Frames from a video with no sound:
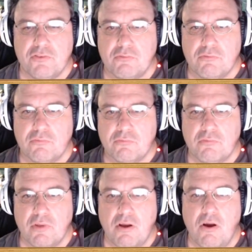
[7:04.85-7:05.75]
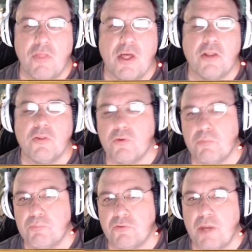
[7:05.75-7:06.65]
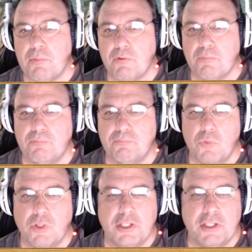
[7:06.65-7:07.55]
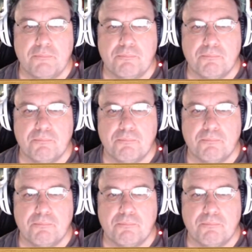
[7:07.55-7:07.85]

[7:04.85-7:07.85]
and all that other cyber related